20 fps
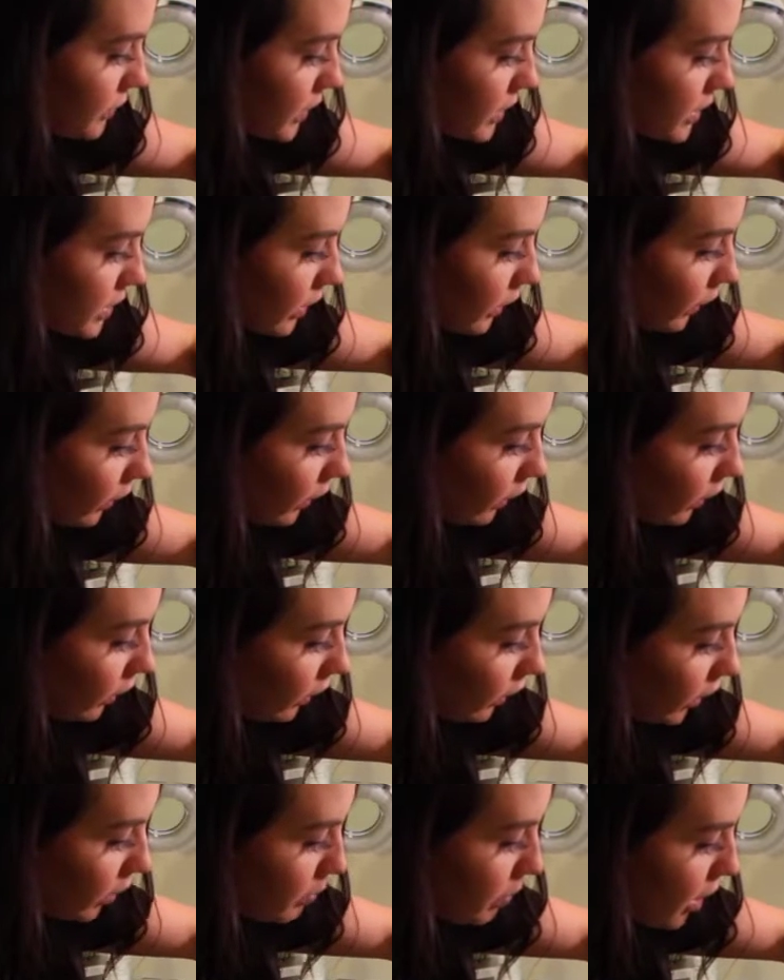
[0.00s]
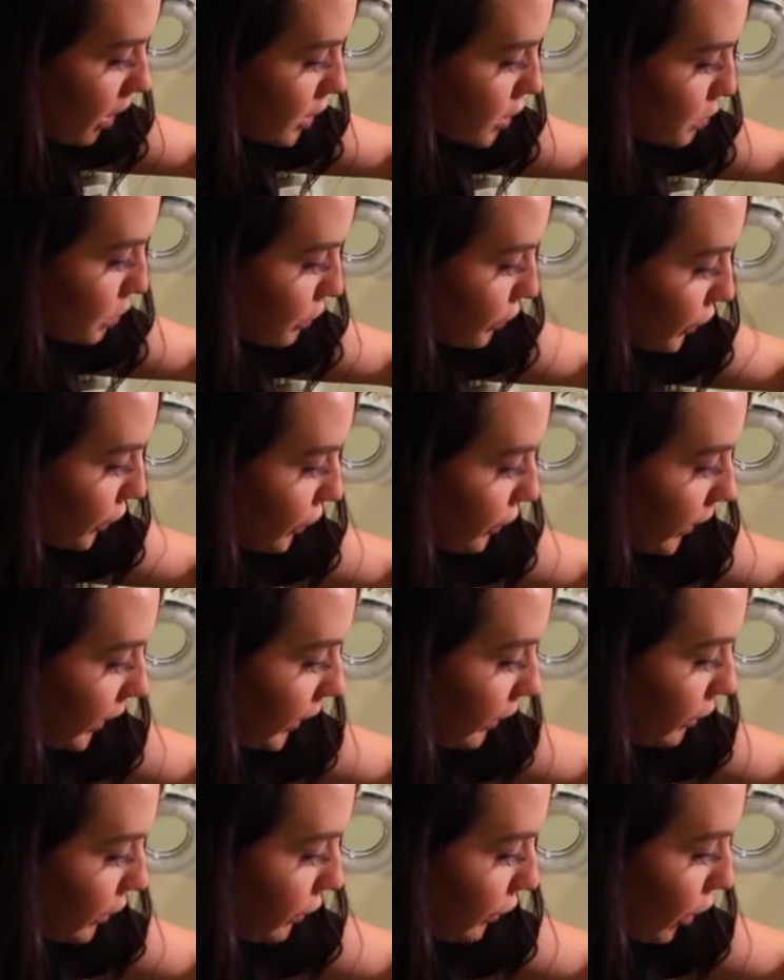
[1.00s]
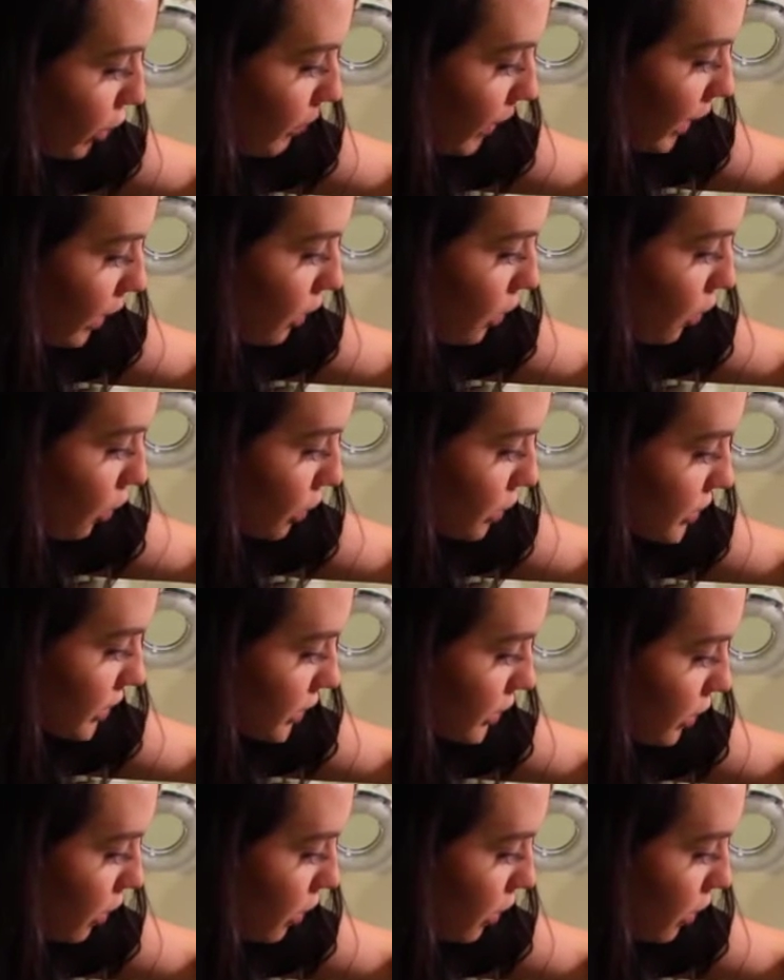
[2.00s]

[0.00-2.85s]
physically impossible for your hair to grow back coarse and